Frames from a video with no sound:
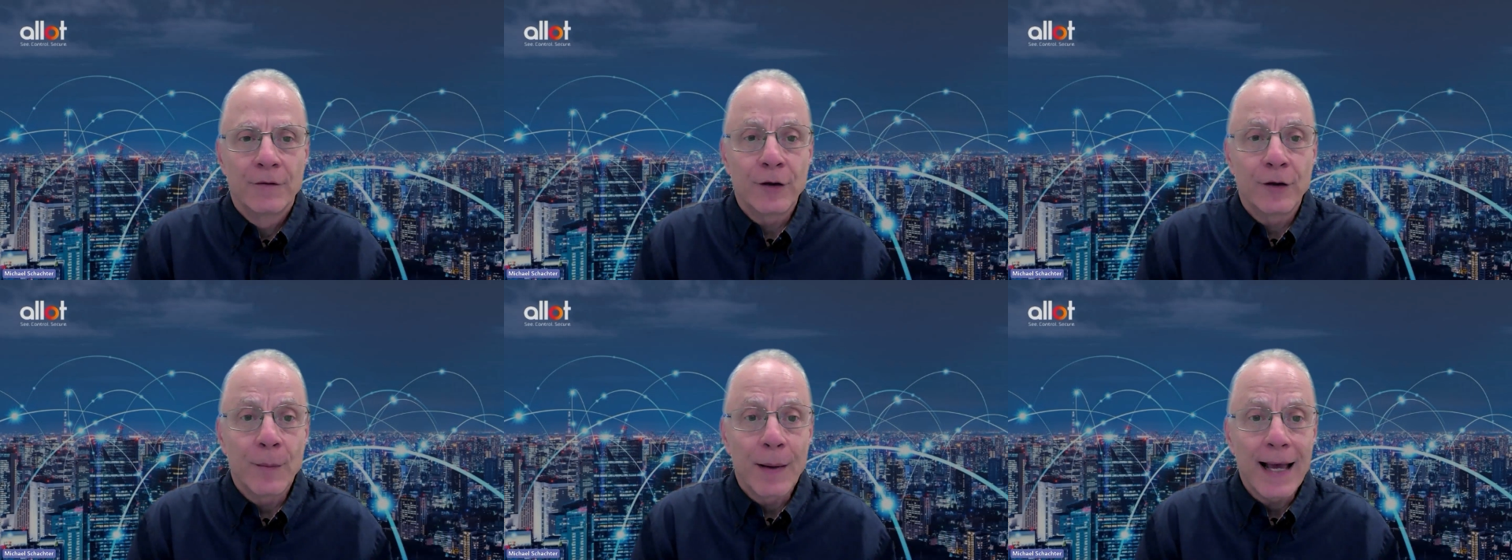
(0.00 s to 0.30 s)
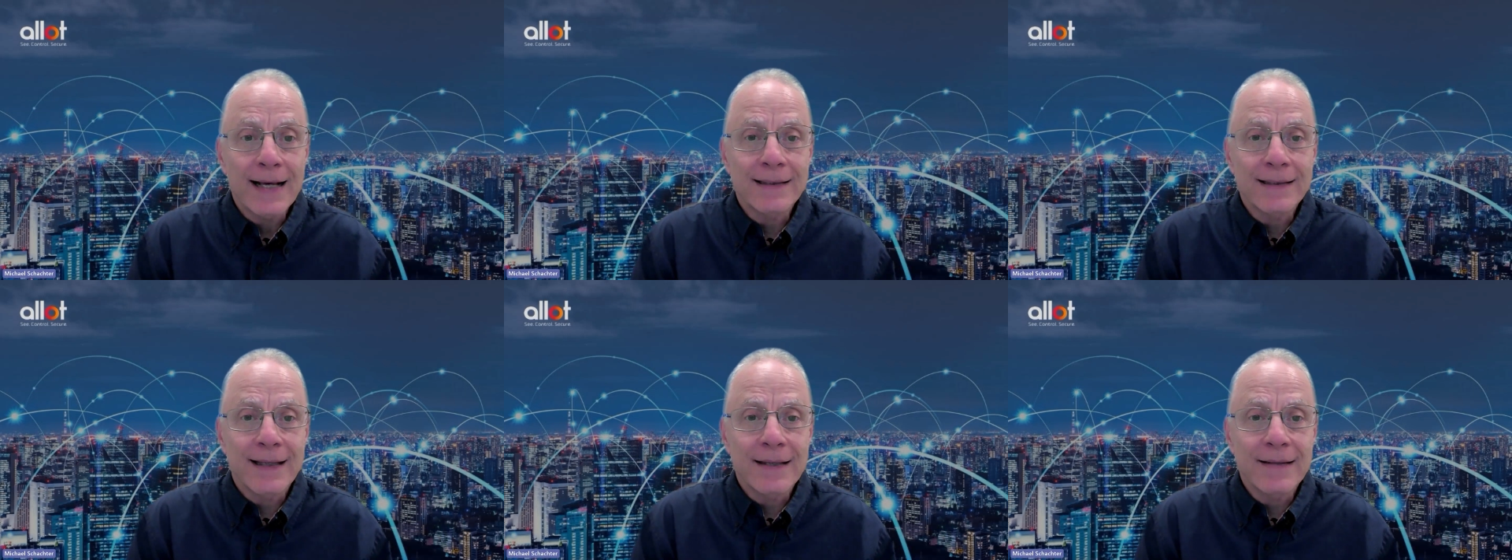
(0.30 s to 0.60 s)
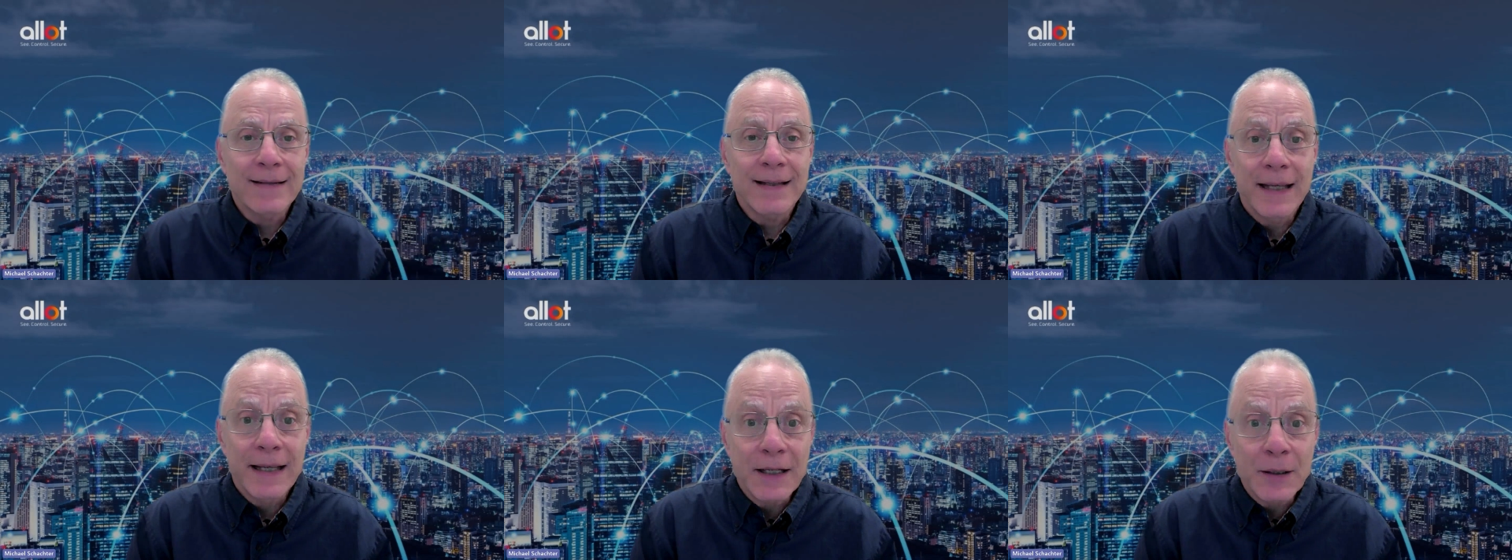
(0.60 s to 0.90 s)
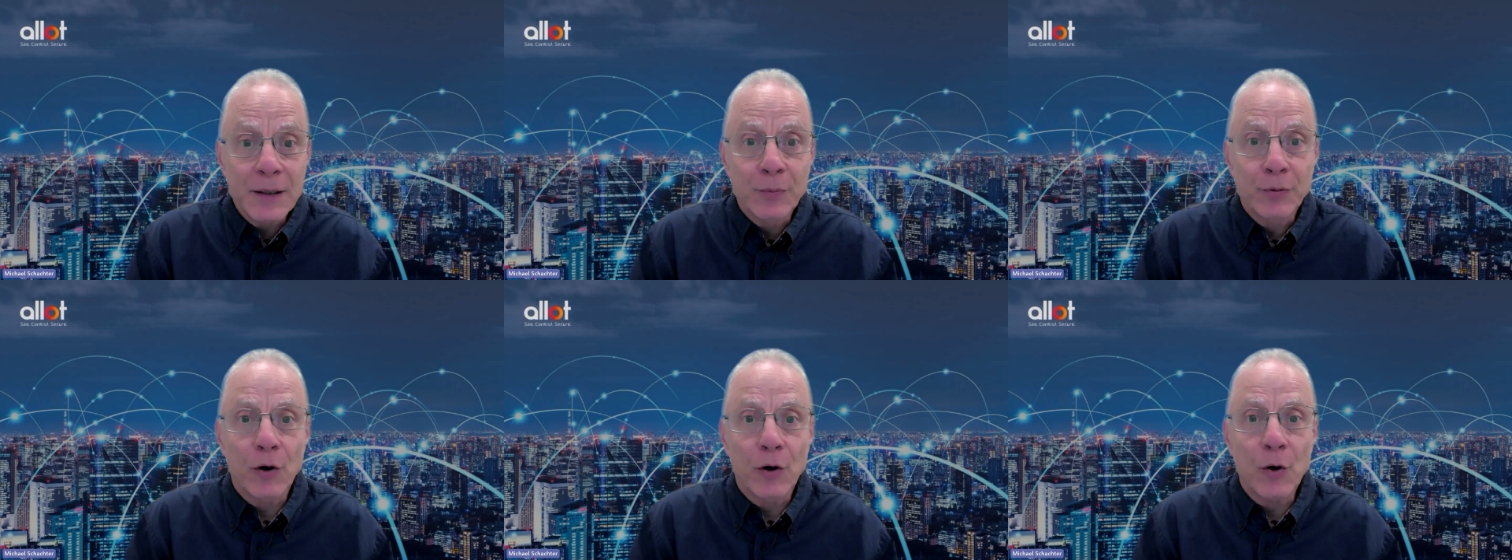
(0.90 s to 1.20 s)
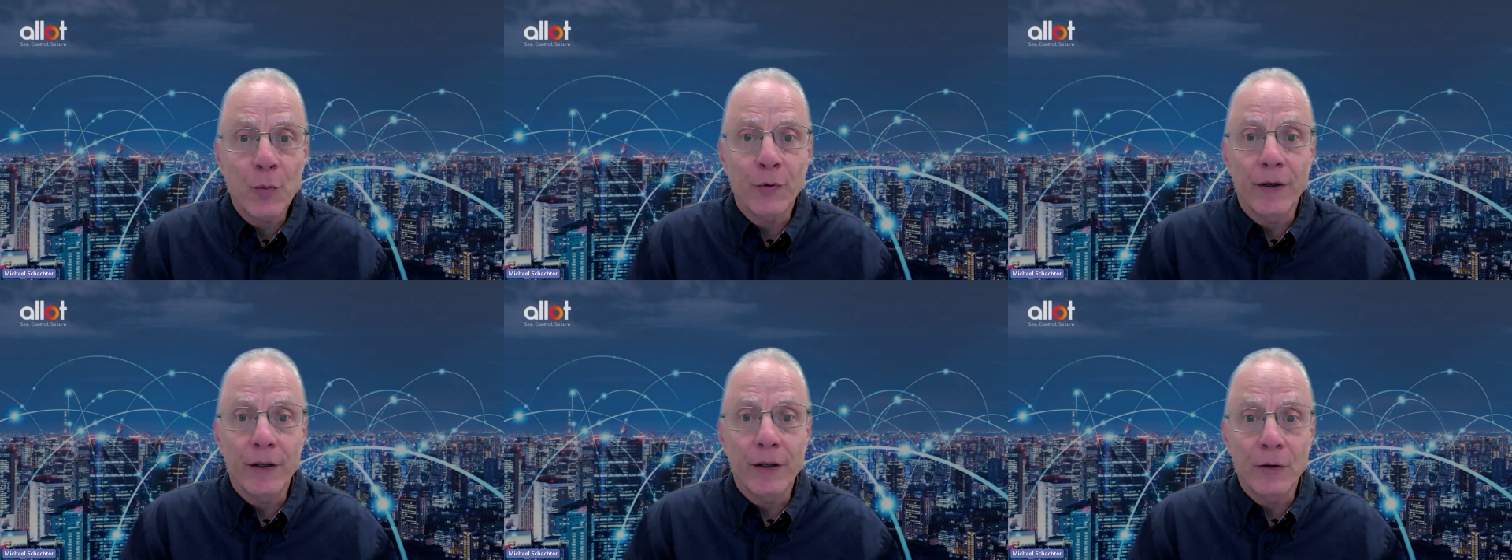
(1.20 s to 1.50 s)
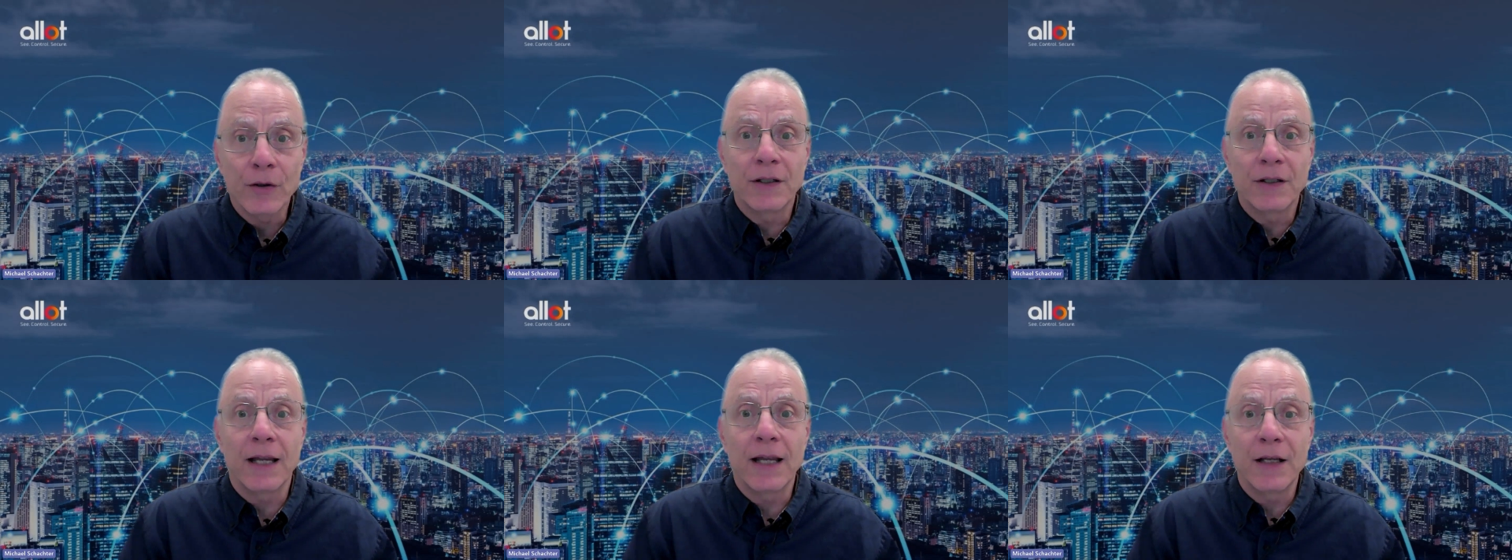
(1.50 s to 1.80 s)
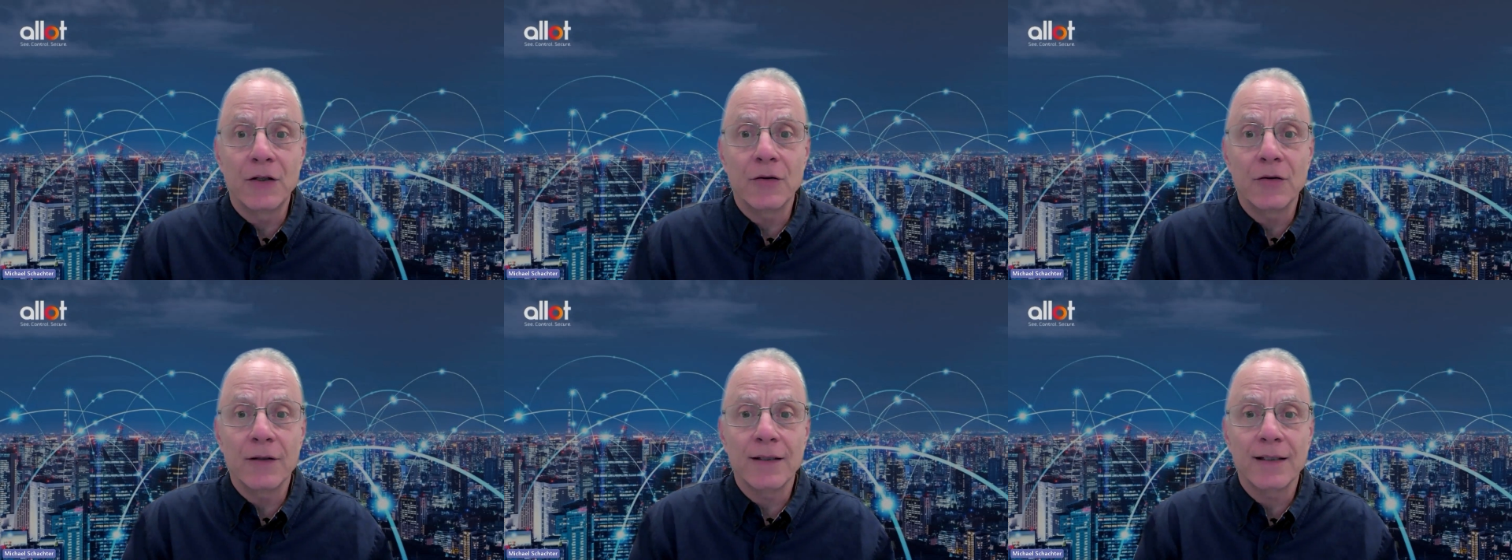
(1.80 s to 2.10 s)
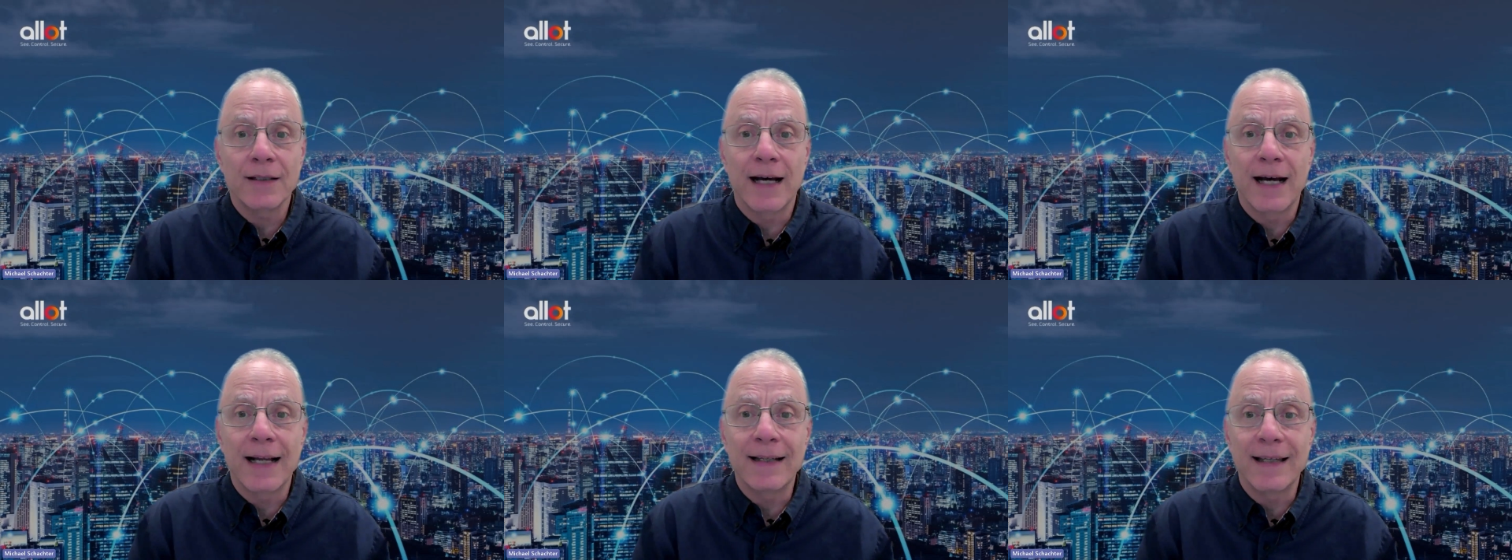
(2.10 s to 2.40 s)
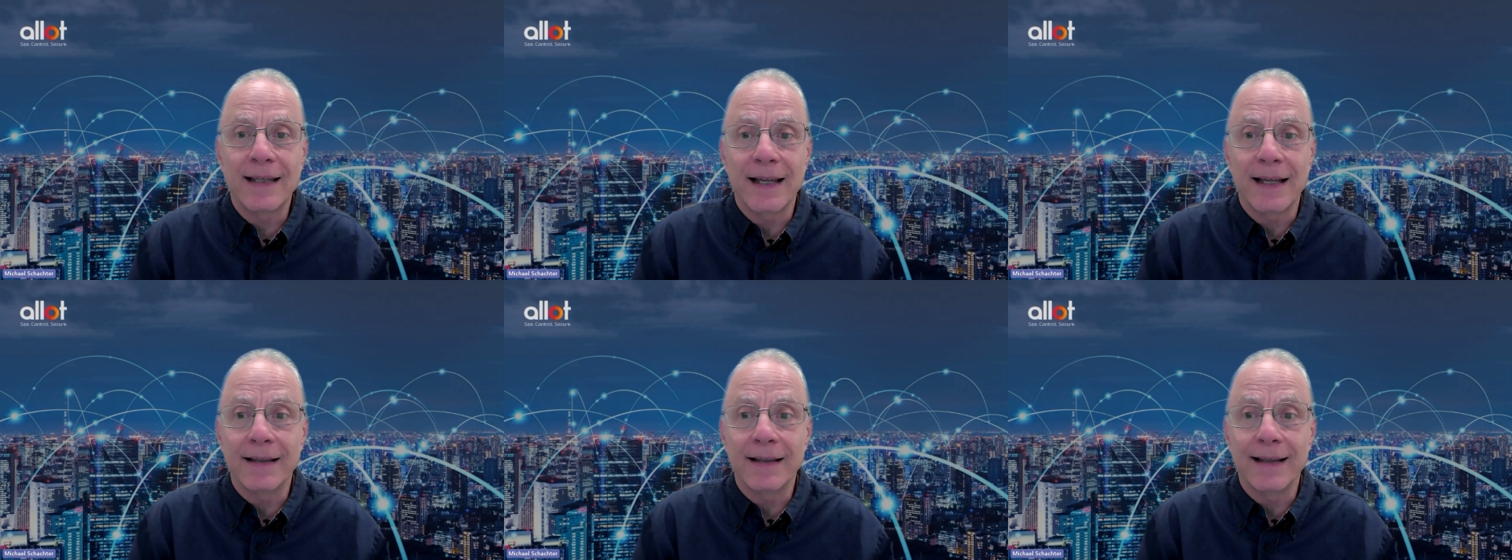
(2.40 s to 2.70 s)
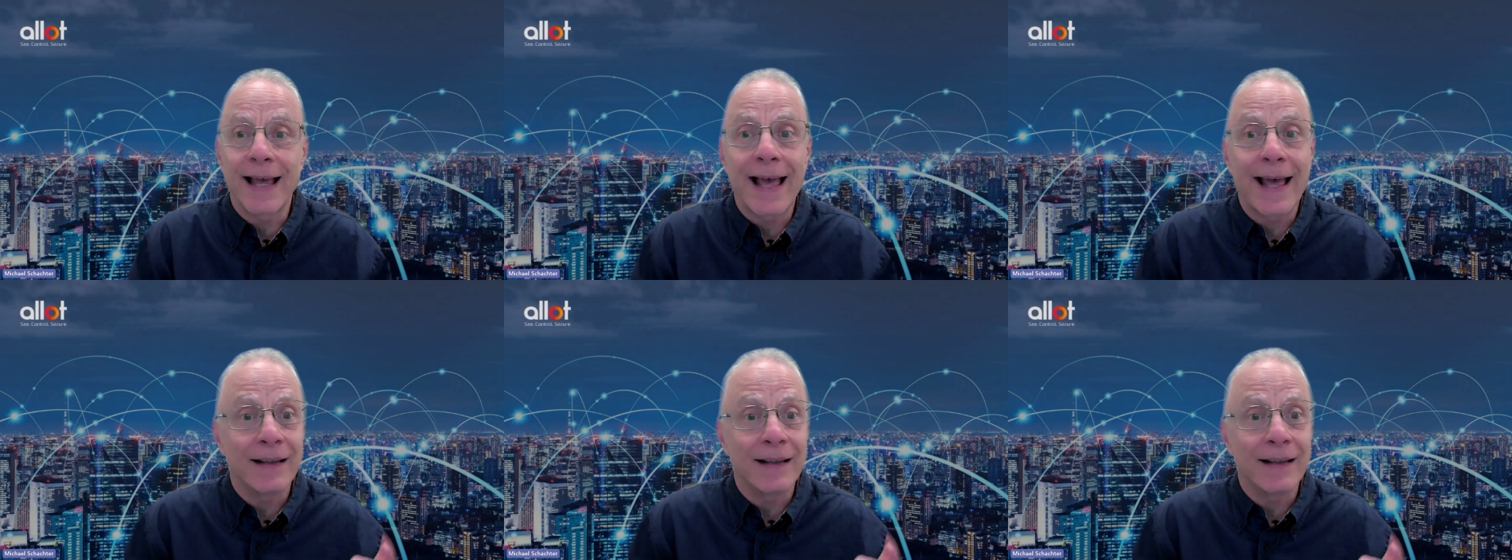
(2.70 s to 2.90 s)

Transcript: from accessing inappropriate or dangerous content?